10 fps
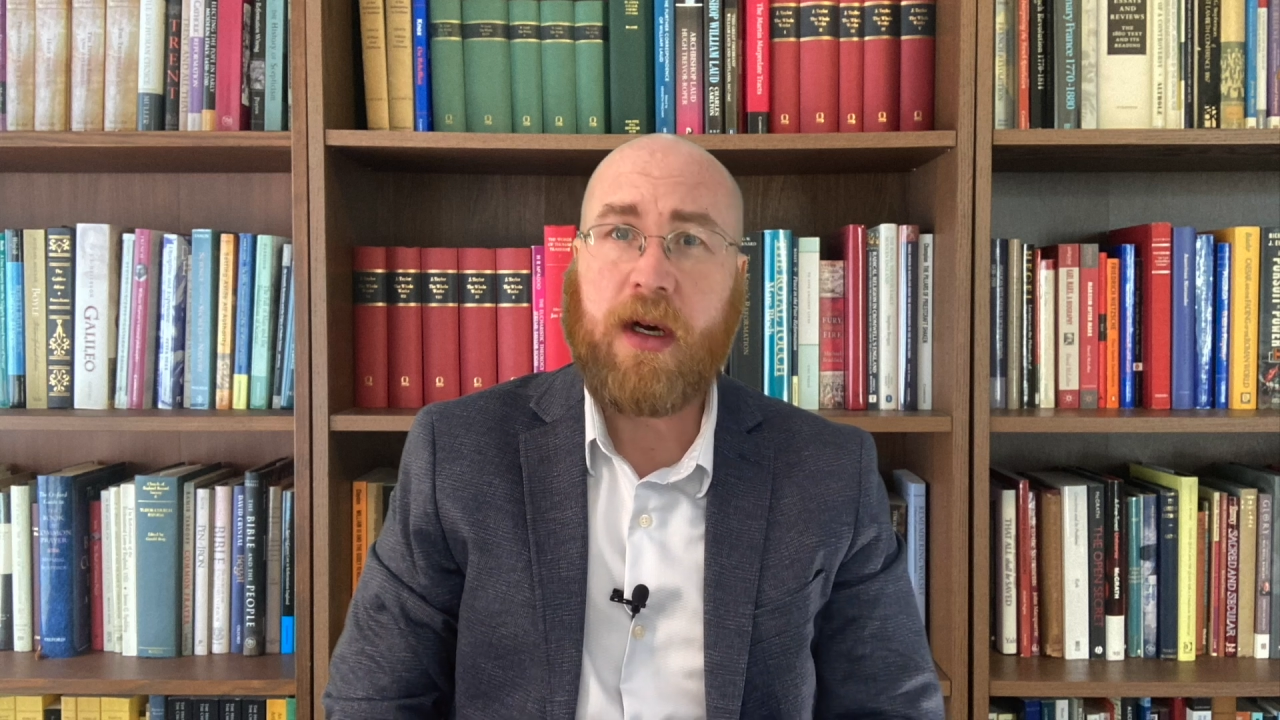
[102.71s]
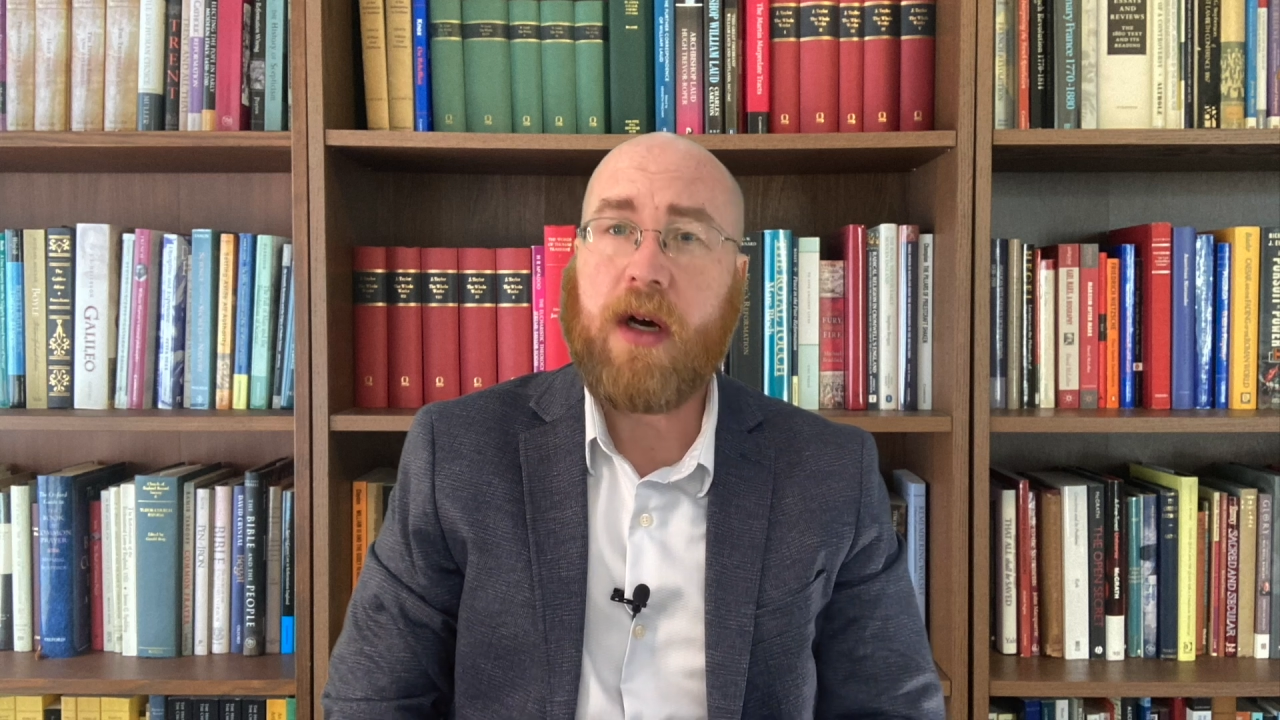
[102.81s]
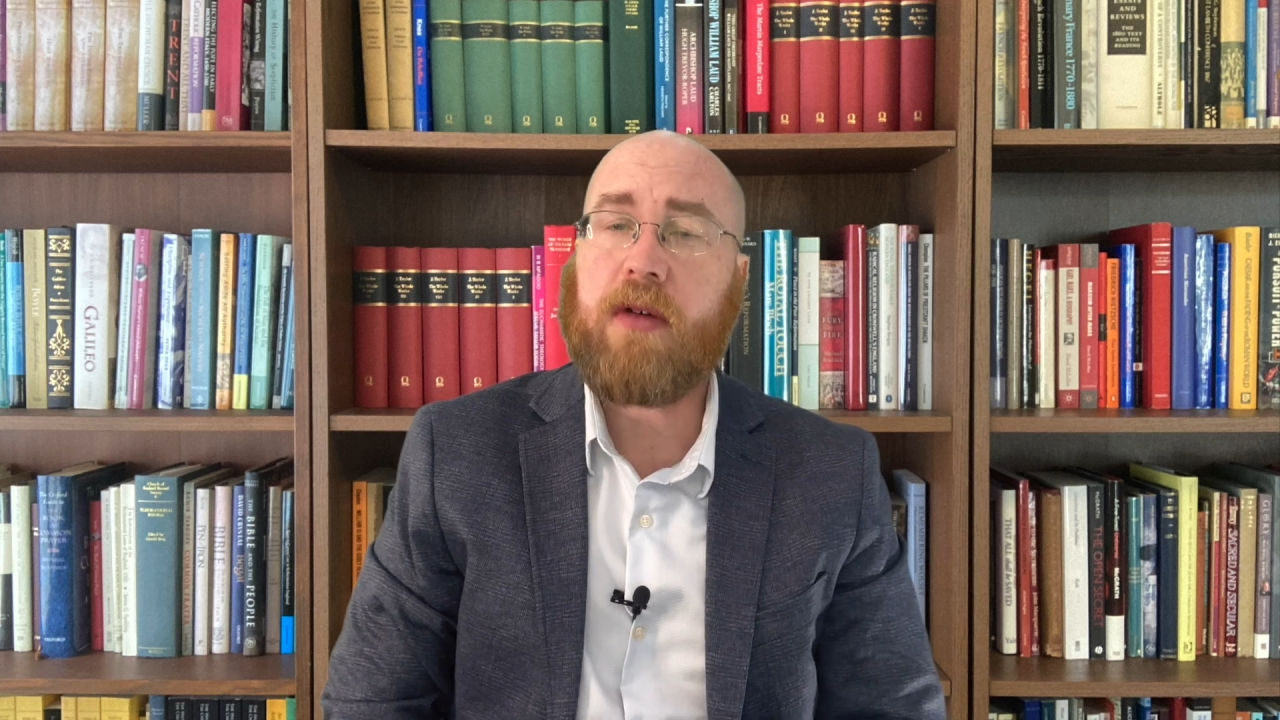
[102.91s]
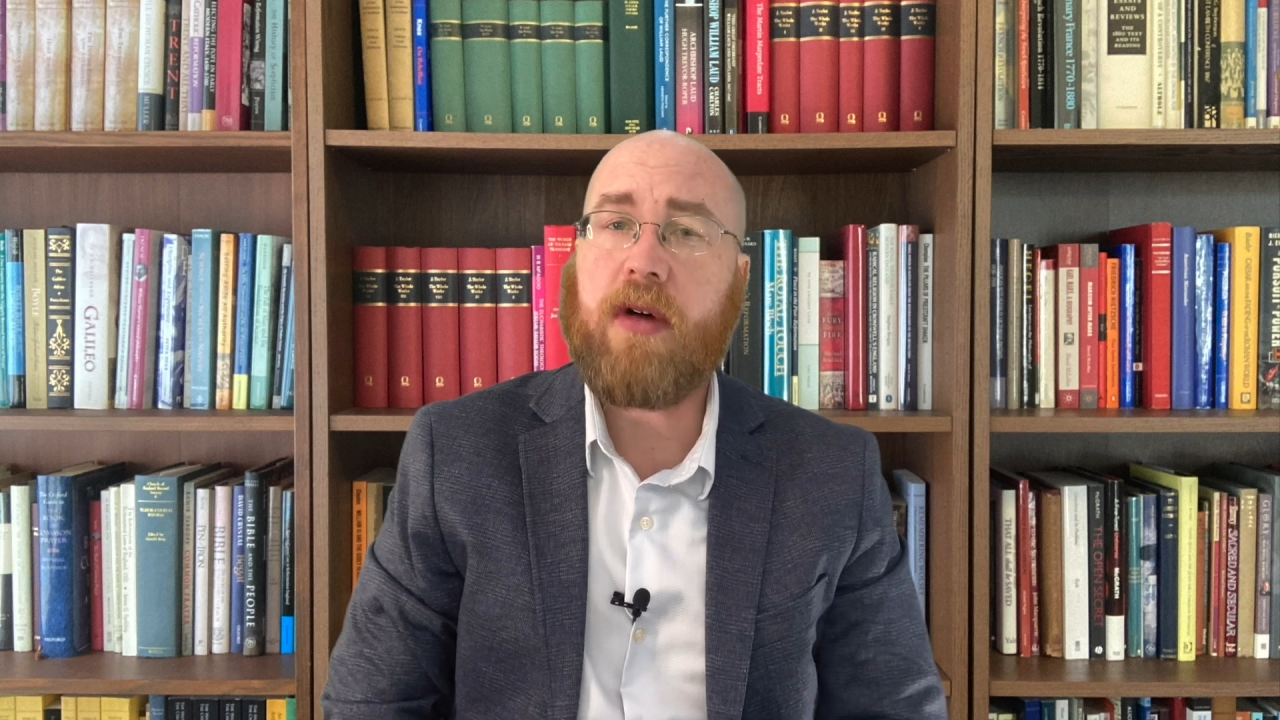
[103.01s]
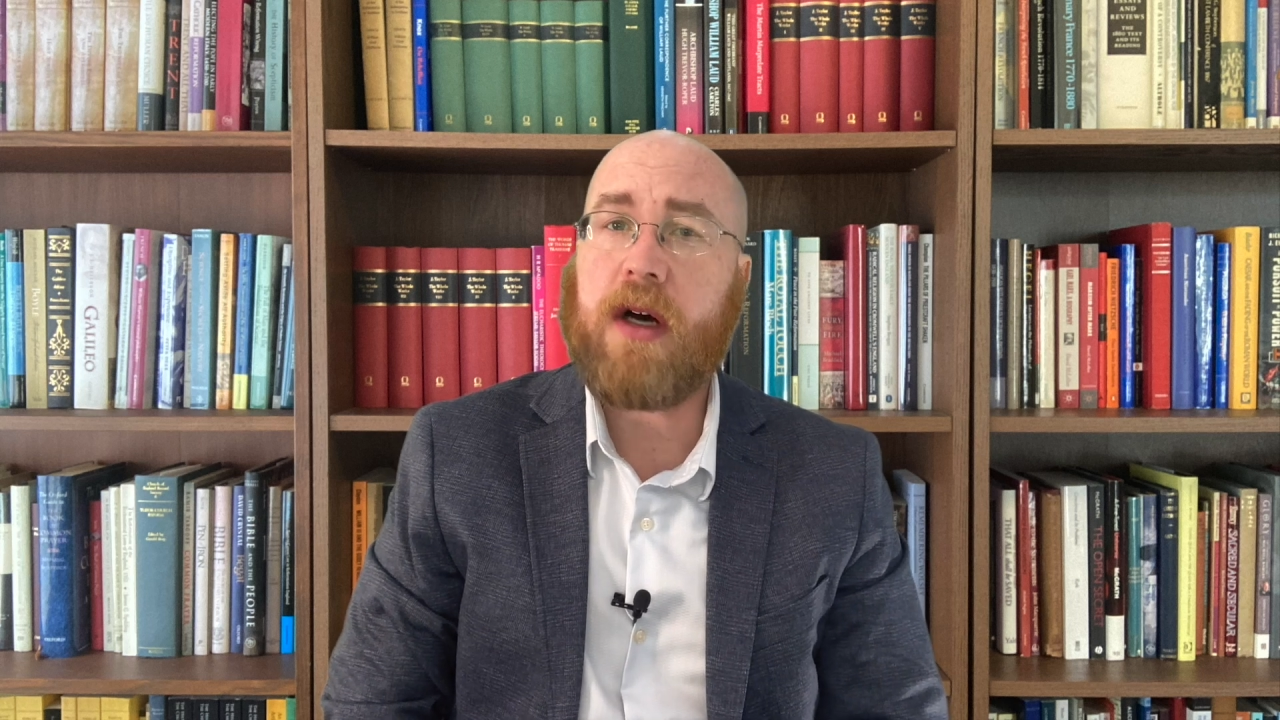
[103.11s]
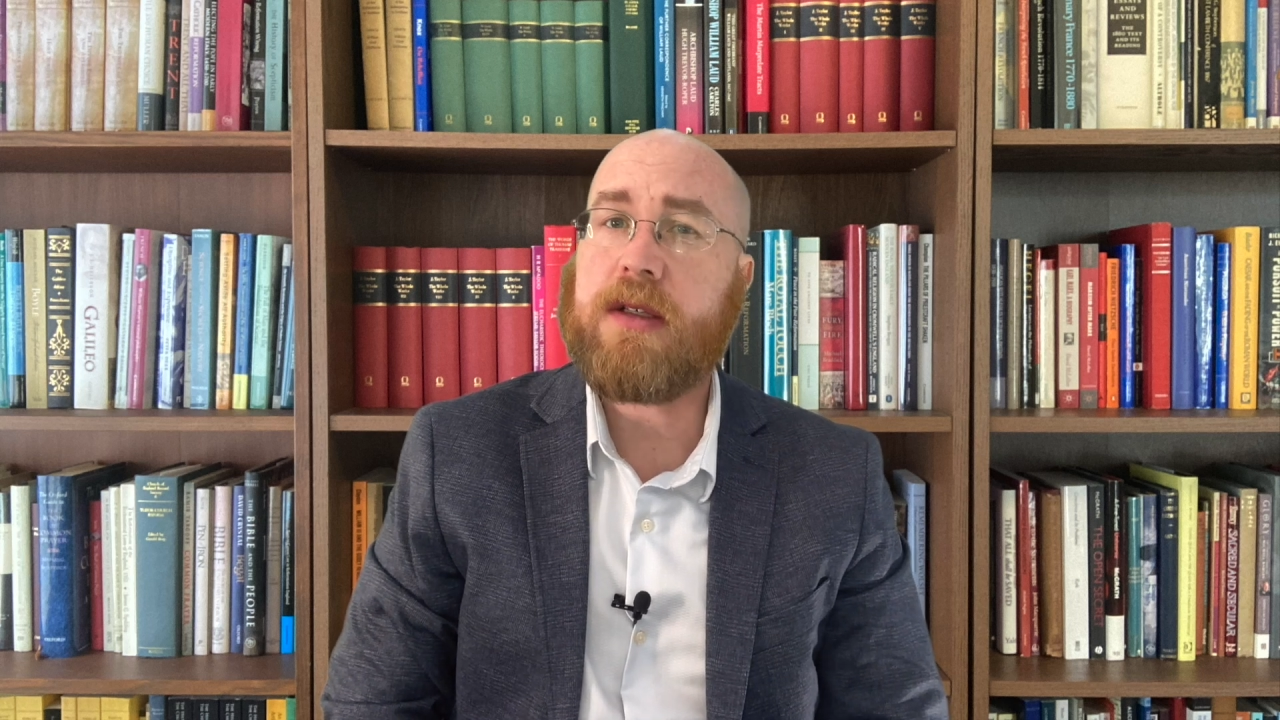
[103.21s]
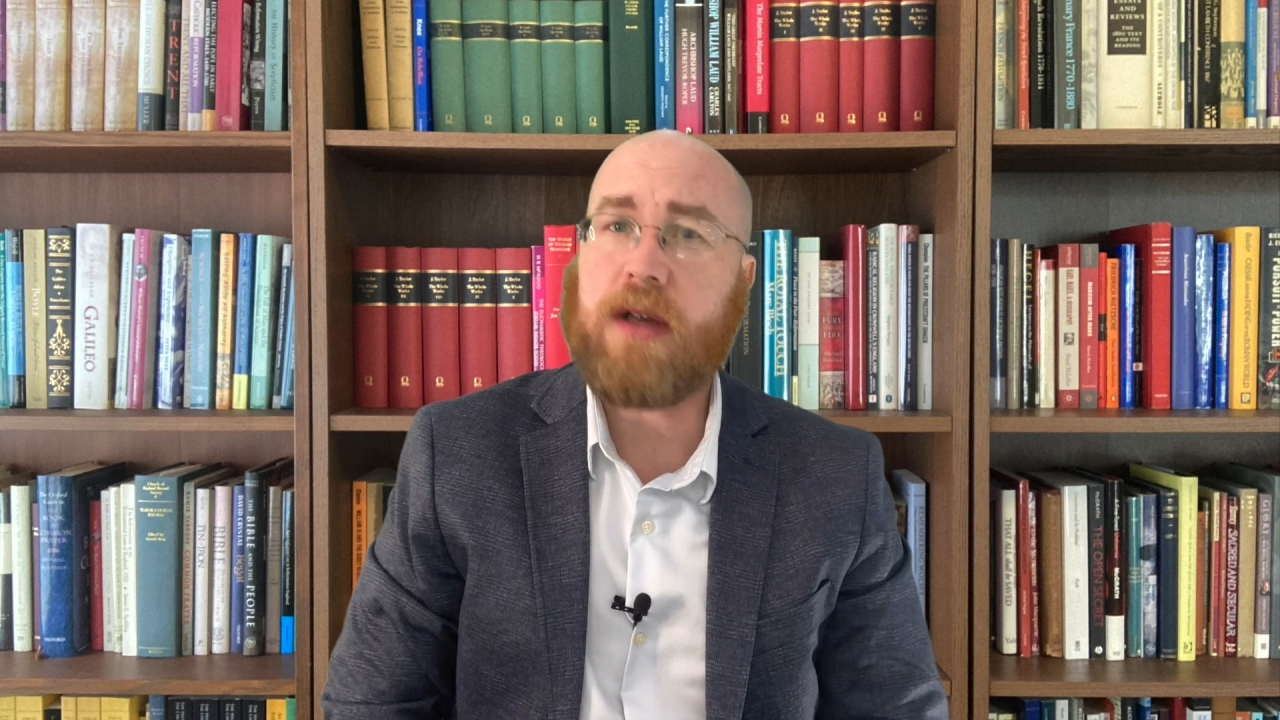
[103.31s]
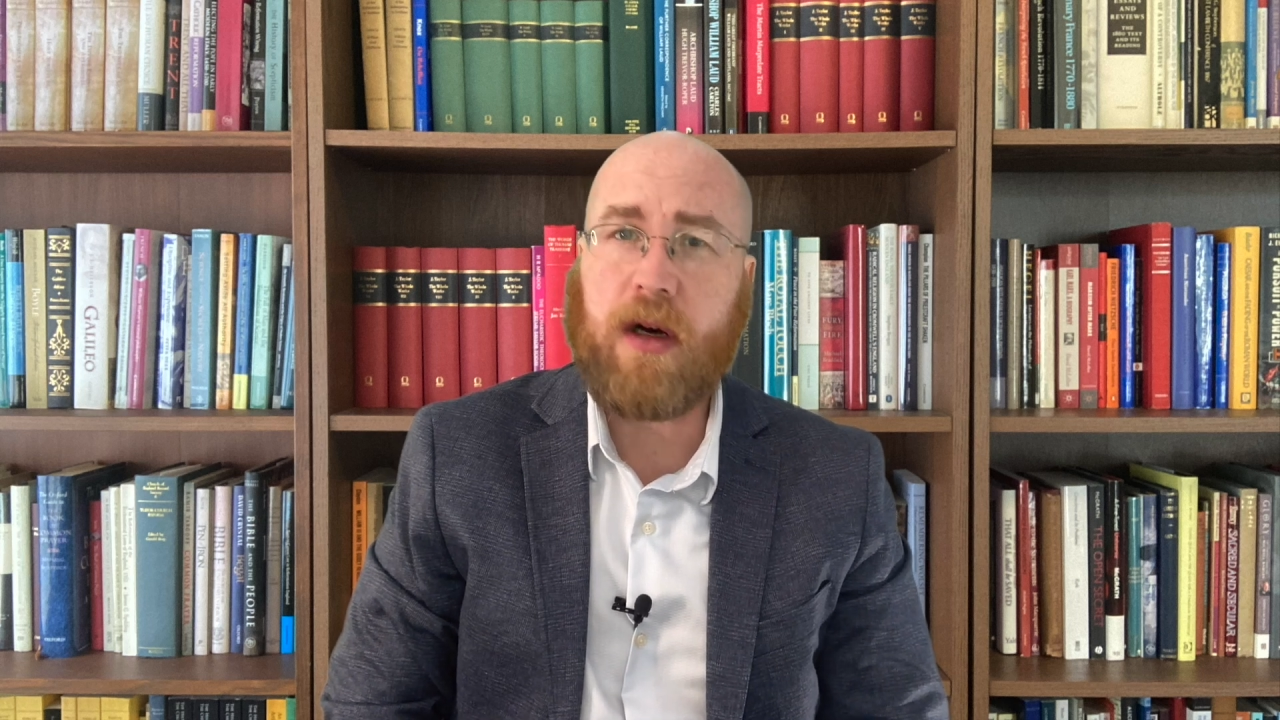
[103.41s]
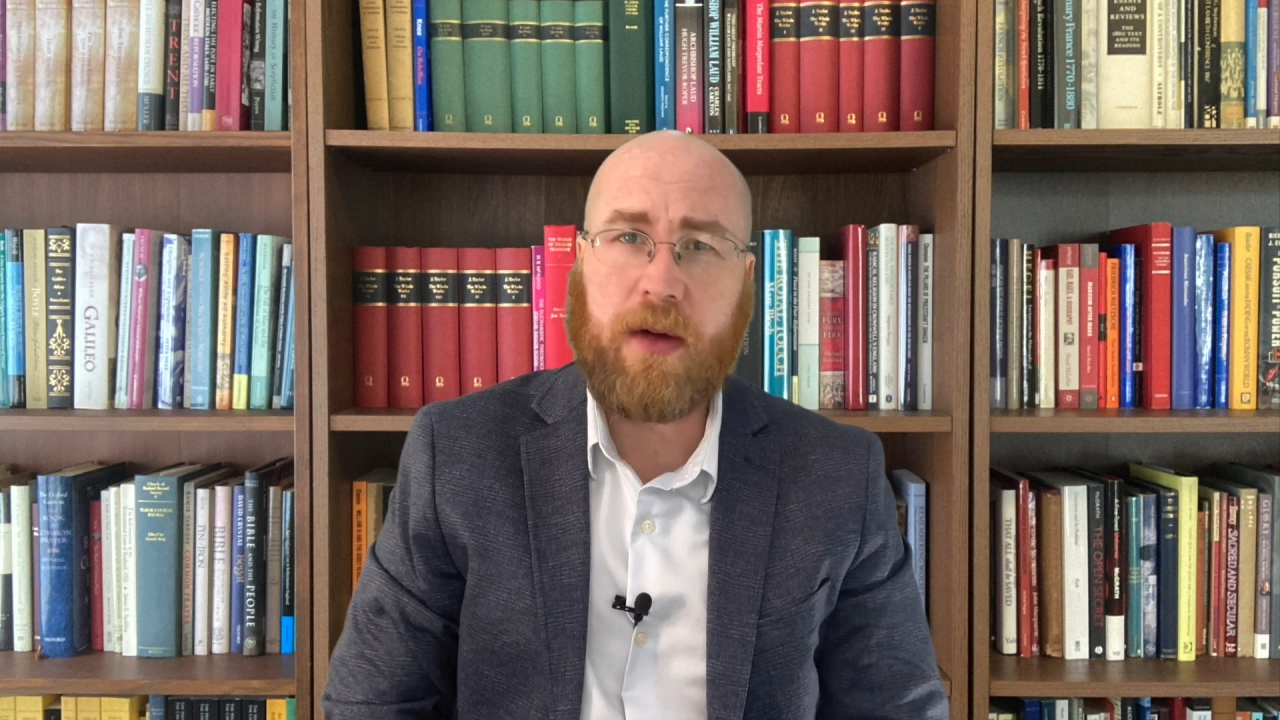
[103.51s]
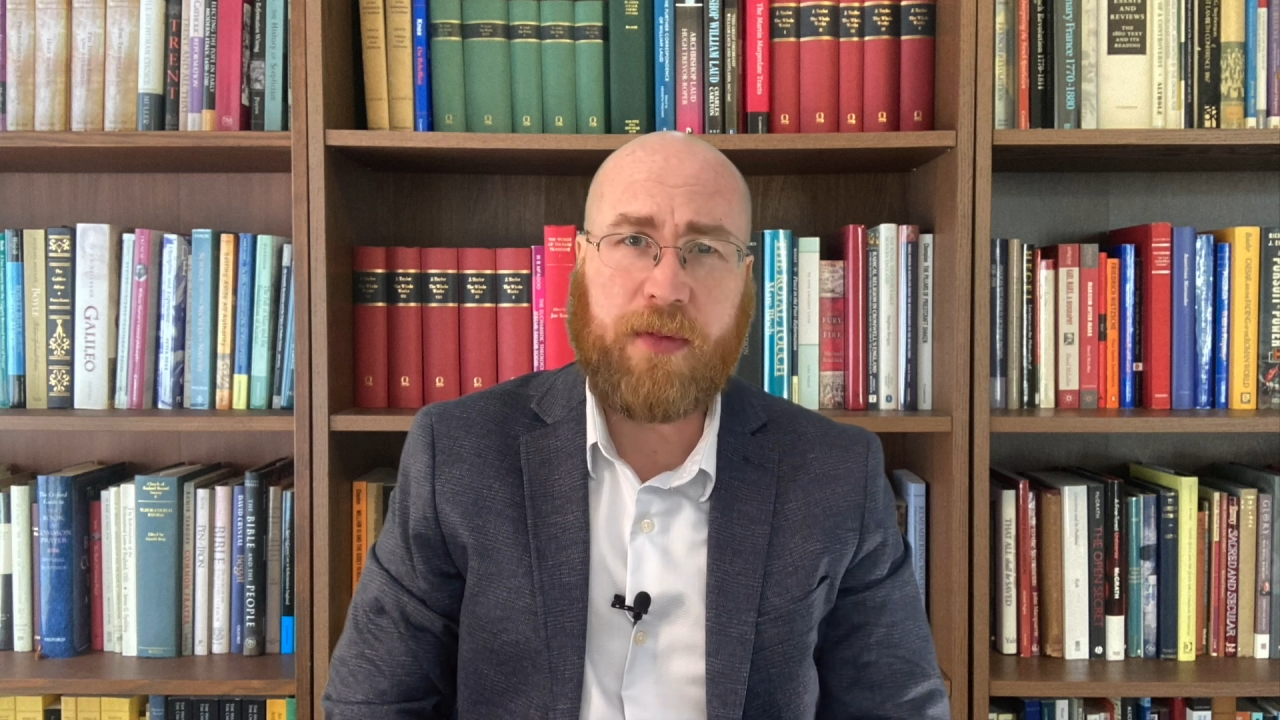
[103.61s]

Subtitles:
across all